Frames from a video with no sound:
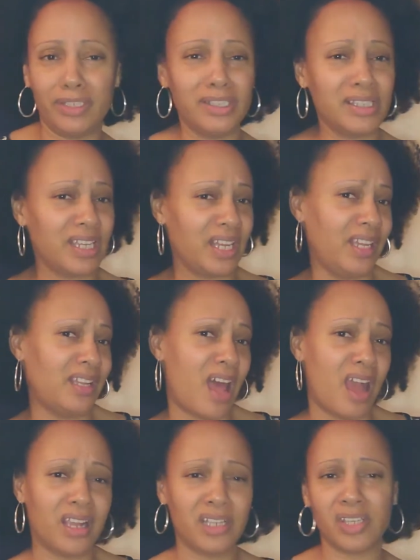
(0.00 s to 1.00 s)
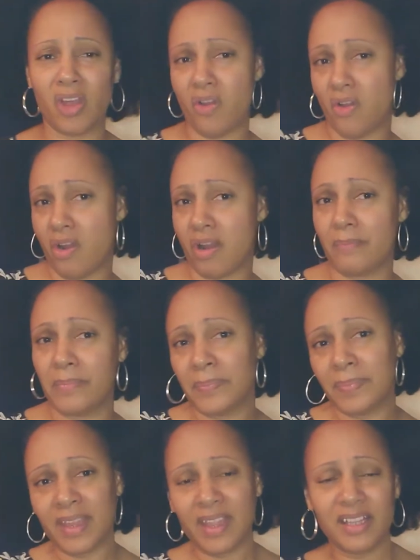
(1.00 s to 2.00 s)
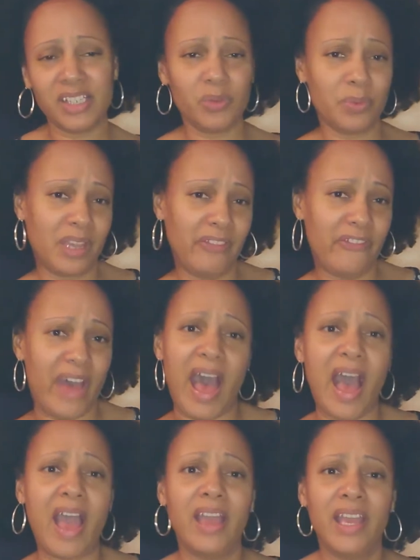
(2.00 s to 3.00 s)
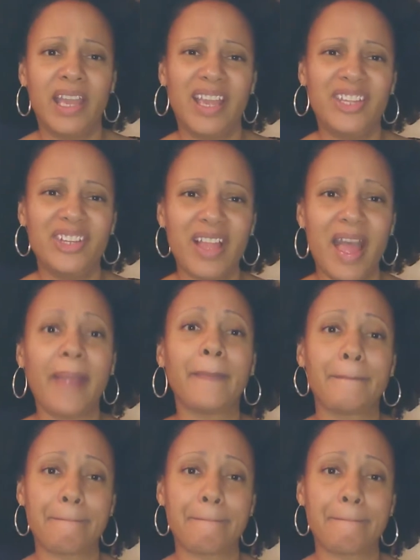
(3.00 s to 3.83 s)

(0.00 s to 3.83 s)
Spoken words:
It's a HELOC, it's an ARM, it's a refi. And you're like,